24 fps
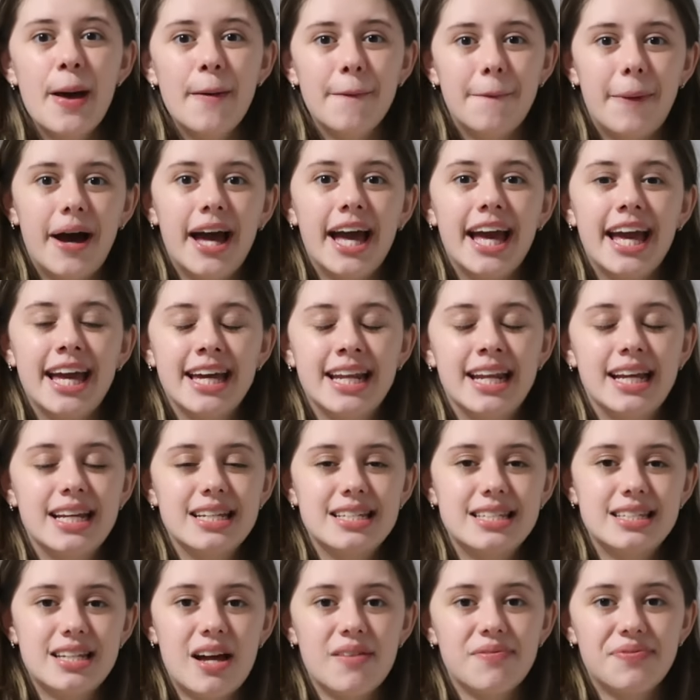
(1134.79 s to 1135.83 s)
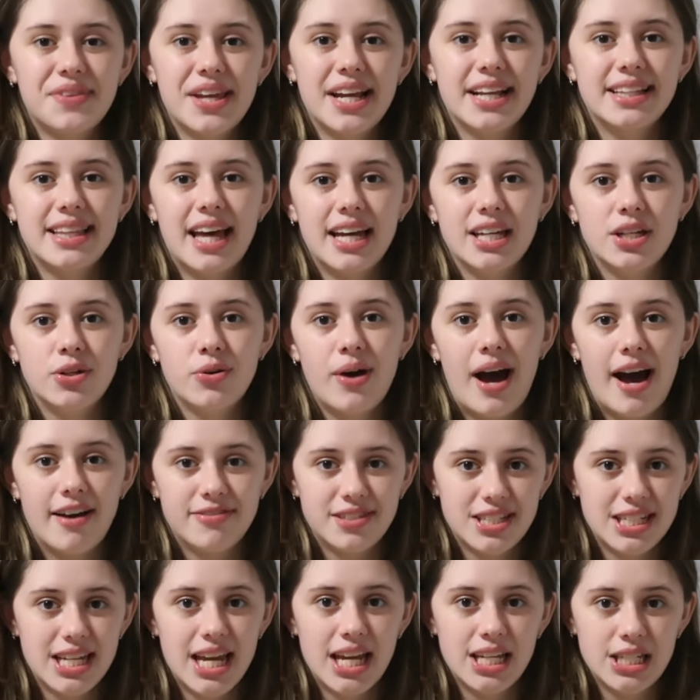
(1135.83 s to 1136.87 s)
But it is something that you have
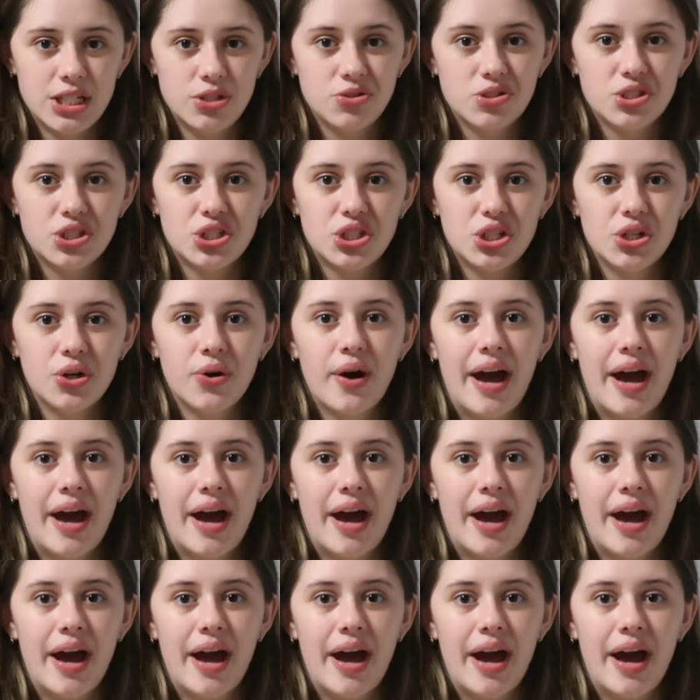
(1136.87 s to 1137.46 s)
to get used to